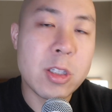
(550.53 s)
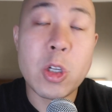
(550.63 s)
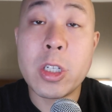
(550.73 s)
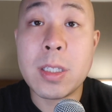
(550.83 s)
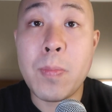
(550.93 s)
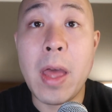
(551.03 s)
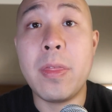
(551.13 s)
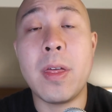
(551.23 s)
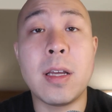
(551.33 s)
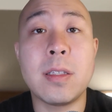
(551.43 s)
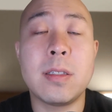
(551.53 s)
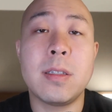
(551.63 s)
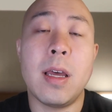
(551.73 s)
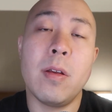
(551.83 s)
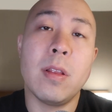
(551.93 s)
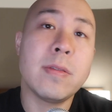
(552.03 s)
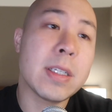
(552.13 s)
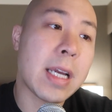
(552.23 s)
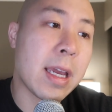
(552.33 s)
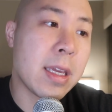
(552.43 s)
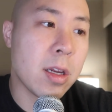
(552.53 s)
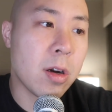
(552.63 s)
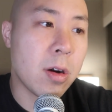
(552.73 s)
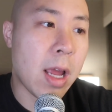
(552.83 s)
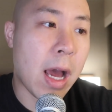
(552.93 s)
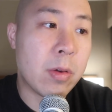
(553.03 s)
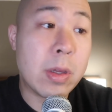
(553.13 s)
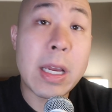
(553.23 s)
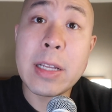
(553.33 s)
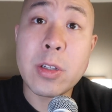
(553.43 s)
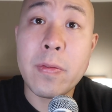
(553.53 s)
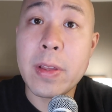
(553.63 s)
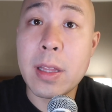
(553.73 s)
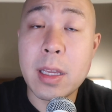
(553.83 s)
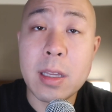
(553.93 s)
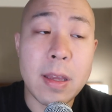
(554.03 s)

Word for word: These are just my thoughts. I love to kind of hear how you guys are feeling.